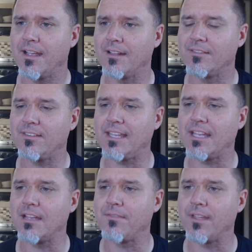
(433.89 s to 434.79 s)
and
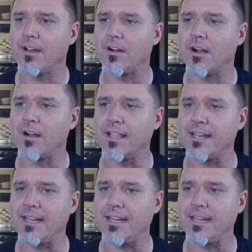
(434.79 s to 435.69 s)
see if there are
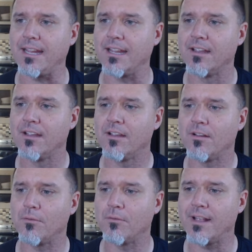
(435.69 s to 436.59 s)
any
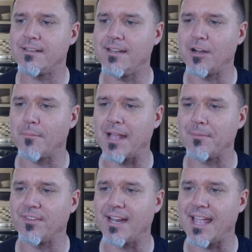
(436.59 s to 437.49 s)
red tier
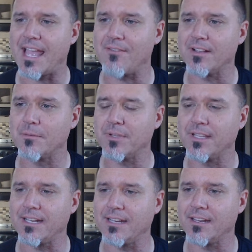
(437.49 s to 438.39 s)
maps that I haven't
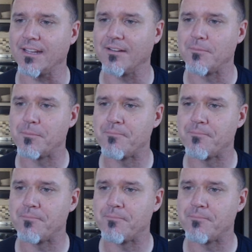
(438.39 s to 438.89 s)
completed yet.